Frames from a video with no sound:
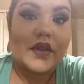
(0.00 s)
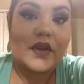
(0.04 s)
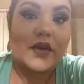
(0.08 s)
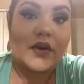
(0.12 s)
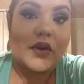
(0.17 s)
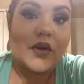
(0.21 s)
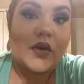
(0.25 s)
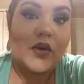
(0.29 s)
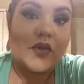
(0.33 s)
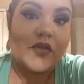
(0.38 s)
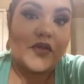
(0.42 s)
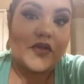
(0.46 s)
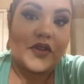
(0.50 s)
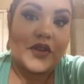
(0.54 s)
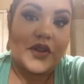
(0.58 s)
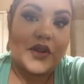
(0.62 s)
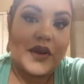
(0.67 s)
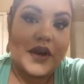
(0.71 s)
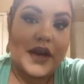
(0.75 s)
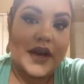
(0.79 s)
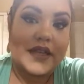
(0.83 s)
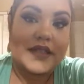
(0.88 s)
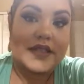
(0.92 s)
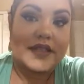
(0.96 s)
hopefully
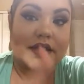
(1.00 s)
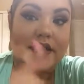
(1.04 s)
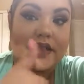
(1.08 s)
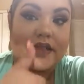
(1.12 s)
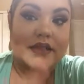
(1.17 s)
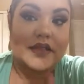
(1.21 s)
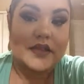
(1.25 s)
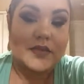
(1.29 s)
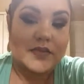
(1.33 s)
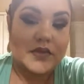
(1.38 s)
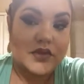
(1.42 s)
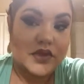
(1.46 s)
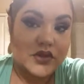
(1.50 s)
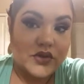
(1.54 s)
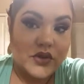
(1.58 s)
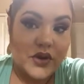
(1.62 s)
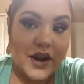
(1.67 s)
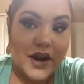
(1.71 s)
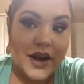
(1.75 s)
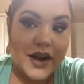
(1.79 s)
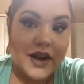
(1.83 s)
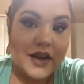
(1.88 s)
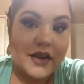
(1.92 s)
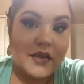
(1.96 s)
you guys can
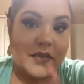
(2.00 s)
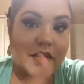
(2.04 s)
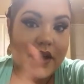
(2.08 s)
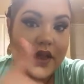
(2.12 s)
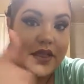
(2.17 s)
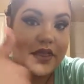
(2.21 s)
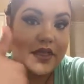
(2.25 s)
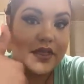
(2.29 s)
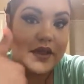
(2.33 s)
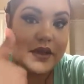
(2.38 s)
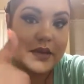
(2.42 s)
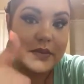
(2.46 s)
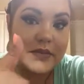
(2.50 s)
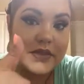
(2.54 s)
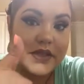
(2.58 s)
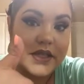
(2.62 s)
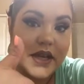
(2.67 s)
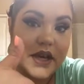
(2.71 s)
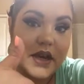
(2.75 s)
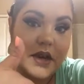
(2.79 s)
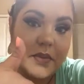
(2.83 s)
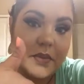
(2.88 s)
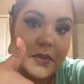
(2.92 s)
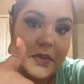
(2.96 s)
subscribe and thumbs
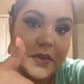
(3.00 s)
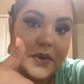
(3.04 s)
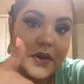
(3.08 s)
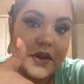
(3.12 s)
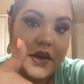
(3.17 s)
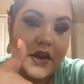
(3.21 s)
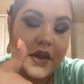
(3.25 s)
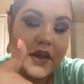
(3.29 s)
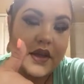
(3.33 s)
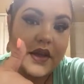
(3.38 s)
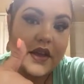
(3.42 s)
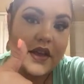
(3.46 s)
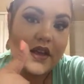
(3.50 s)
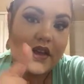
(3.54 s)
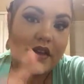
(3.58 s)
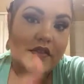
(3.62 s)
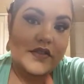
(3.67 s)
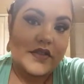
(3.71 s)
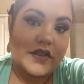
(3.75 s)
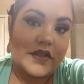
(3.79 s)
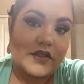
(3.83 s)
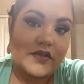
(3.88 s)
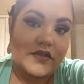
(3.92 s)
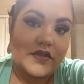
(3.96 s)
up
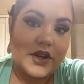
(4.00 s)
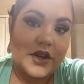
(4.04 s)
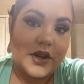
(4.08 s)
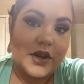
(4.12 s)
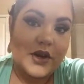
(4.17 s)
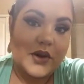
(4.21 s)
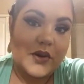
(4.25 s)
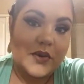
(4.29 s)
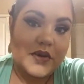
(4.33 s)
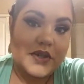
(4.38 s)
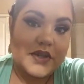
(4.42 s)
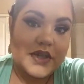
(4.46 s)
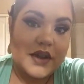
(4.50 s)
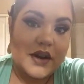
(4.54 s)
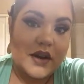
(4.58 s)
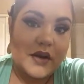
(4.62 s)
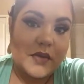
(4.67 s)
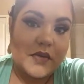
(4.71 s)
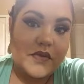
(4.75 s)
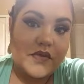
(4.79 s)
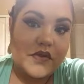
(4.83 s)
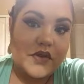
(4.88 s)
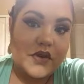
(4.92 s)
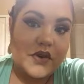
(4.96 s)
if this video was
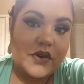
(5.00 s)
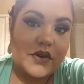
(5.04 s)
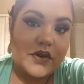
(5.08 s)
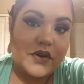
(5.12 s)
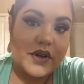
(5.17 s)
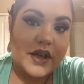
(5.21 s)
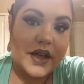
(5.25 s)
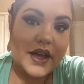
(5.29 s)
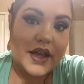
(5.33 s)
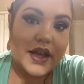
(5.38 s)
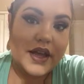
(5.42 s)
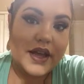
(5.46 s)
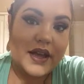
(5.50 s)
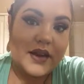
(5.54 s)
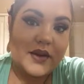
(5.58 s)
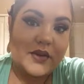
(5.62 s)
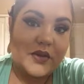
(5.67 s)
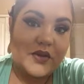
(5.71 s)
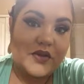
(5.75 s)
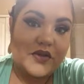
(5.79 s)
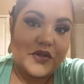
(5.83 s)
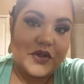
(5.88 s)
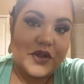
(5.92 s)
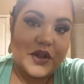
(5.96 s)
helpful. And
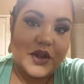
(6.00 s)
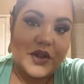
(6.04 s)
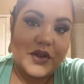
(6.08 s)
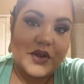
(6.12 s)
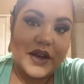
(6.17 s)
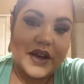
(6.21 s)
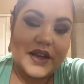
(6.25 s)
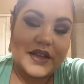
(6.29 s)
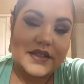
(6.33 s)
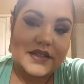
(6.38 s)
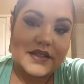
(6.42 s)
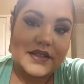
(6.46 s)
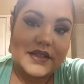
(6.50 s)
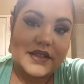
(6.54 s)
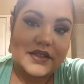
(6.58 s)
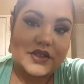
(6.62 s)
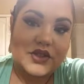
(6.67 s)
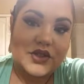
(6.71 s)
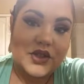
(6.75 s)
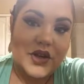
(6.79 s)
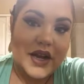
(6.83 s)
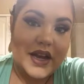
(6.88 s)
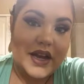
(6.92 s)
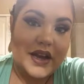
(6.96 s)
hopefully you guys
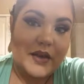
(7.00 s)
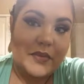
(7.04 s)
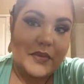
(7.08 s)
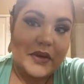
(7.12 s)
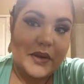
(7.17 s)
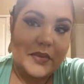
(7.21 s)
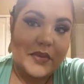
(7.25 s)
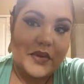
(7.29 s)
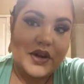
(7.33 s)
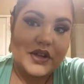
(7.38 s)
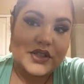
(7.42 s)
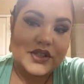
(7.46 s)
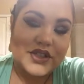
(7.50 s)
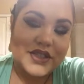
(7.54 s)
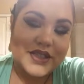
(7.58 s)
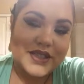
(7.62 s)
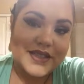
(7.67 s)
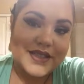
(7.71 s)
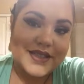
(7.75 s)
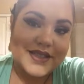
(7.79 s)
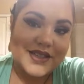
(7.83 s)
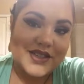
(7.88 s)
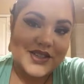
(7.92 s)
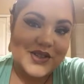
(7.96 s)
can try out my
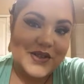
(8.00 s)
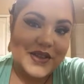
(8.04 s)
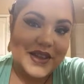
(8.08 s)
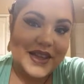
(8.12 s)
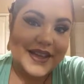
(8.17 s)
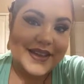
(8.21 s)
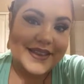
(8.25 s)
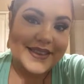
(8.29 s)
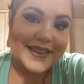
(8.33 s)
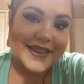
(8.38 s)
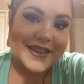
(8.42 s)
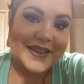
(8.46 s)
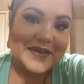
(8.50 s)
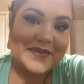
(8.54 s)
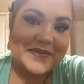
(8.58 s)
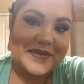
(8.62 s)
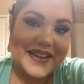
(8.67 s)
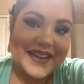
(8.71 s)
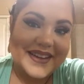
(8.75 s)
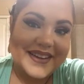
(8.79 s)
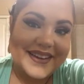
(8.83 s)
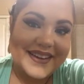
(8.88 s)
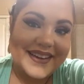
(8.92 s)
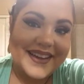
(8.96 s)
brushes and you like them,
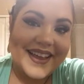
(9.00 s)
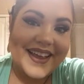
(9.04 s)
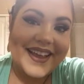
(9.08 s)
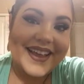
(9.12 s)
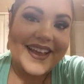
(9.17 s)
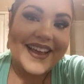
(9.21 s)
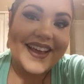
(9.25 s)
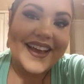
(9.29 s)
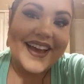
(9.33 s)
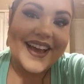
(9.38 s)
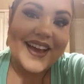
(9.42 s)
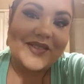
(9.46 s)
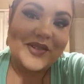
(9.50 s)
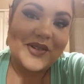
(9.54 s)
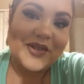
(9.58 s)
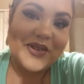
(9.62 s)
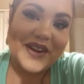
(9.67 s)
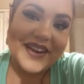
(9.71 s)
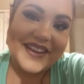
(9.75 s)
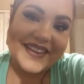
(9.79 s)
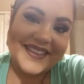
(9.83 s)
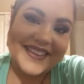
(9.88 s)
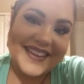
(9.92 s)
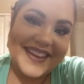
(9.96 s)
and have a
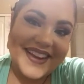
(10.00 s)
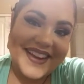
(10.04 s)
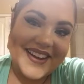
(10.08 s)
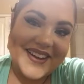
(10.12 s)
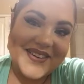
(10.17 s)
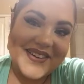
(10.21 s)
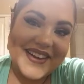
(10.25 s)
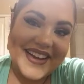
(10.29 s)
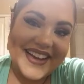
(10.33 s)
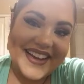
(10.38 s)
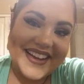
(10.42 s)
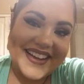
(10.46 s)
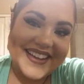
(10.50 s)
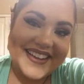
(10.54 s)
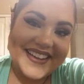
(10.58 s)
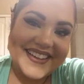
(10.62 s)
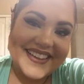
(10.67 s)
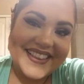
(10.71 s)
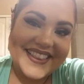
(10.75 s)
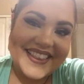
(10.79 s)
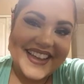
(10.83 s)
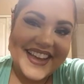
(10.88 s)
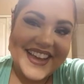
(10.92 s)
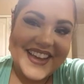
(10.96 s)
great day, okay?
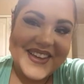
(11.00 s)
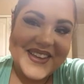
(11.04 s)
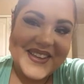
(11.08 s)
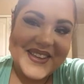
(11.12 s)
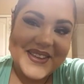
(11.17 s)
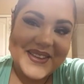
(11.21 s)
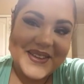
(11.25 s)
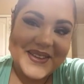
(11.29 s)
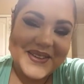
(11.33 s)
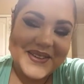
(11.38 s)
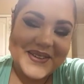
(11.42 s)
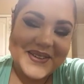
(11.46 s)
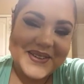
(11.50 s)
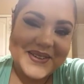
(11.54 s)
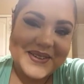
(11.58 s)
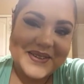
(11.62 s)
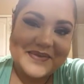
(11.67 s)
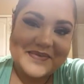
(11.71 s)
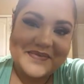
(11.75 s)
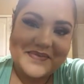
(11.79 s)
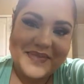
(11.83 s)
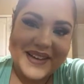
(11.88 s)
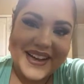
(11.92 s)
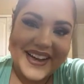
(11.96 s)
Thank
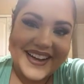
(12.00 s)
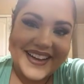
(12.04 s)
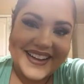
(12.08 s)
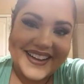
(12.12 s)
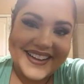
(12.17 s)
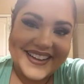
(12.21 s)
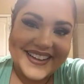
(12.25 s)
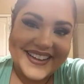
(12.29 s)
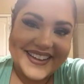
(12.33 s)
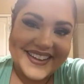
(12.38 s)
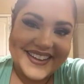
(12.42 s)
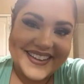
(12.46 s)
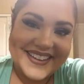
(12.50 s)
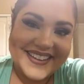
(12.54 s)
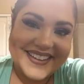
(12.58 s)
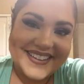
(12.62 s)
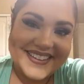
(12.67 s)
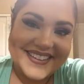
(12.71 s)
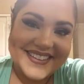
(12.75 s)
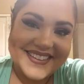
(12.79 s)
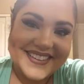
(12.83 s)
you. Bye.